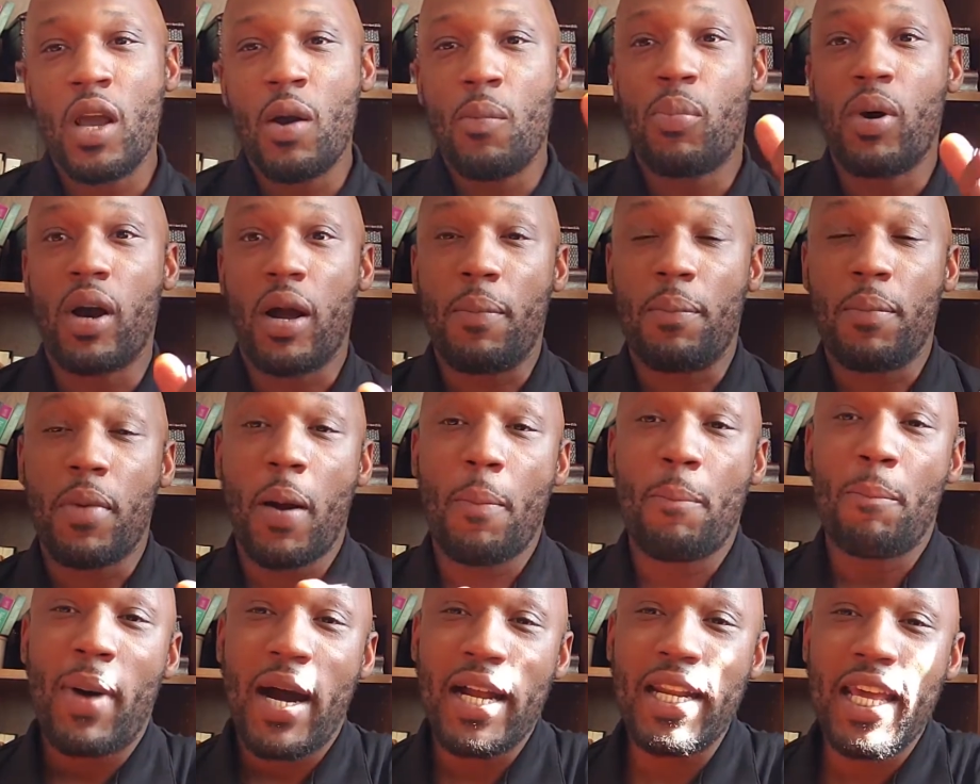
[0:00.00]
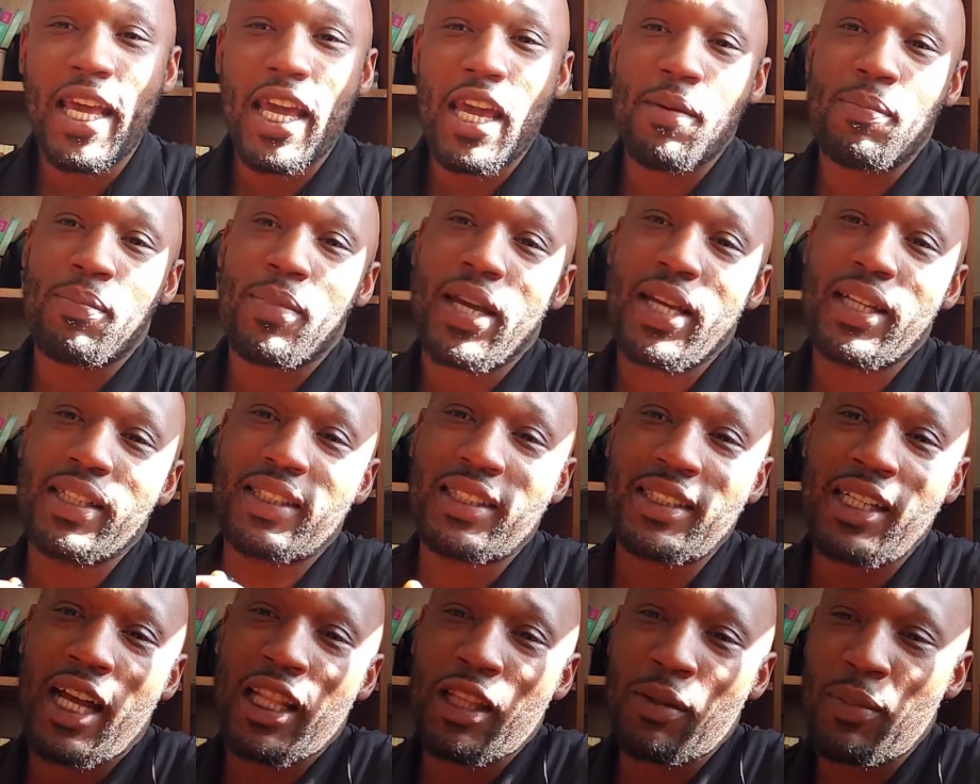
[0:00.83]
But my name is
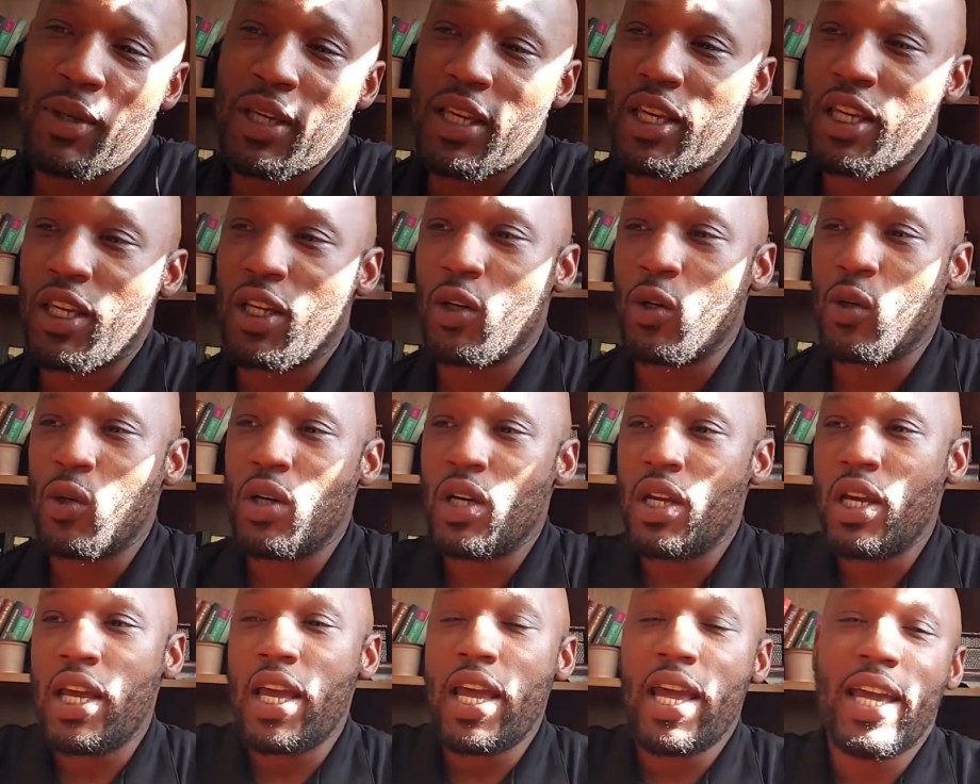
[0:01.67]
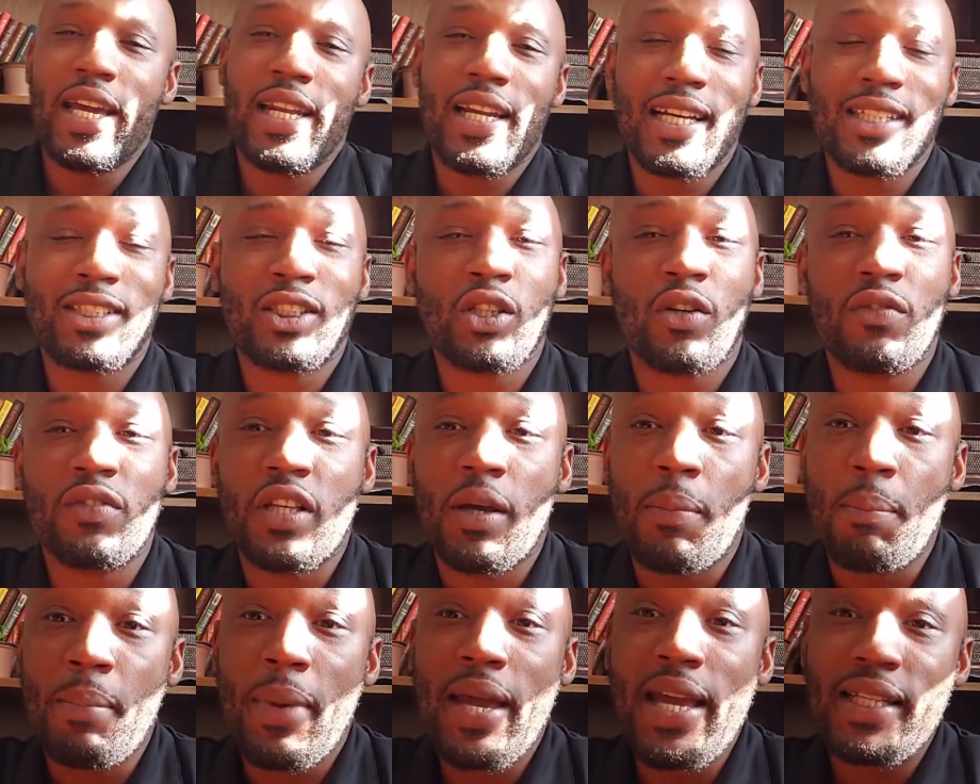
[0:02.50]
Solomon Gill, and I serve the
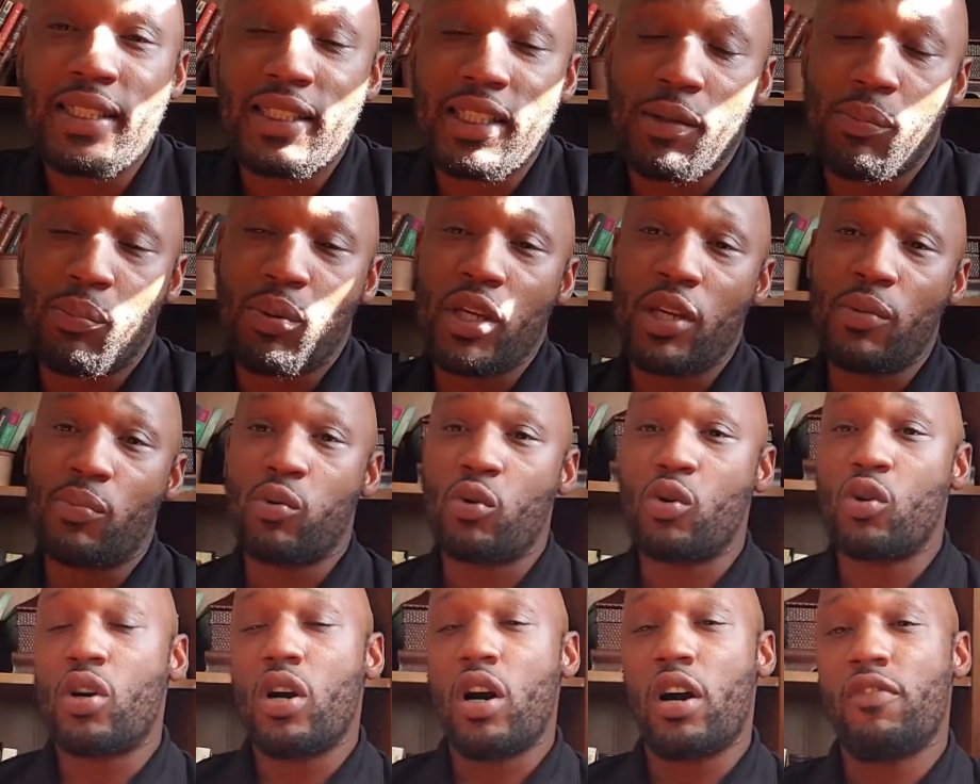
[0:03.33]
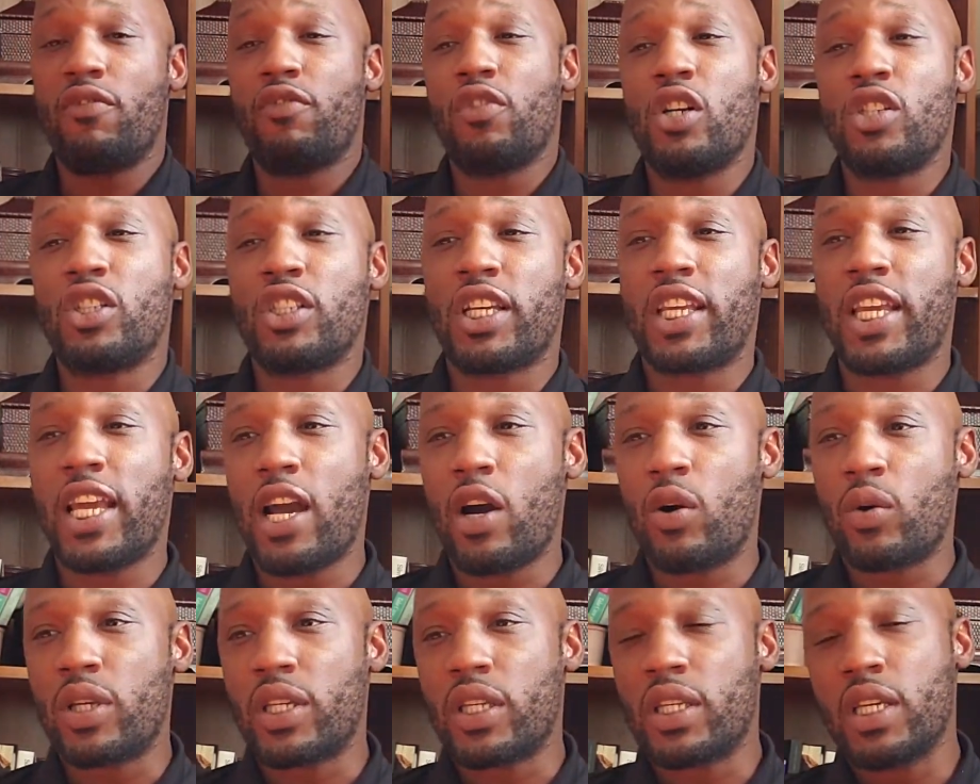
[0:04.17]
amazing people of Frederick
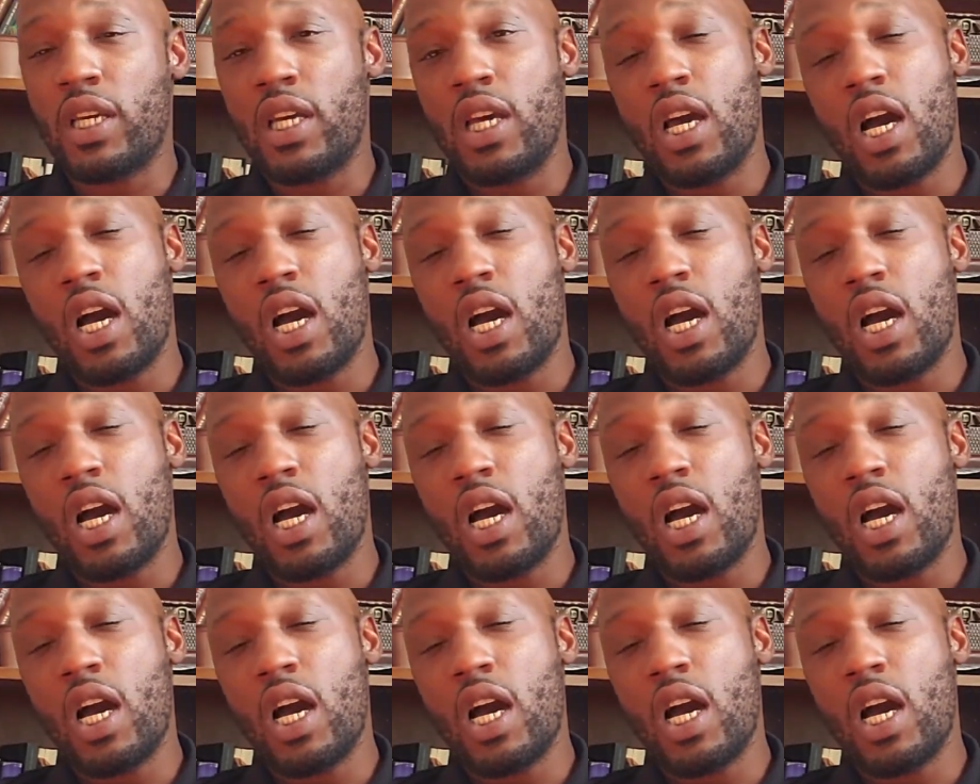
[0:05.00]
County.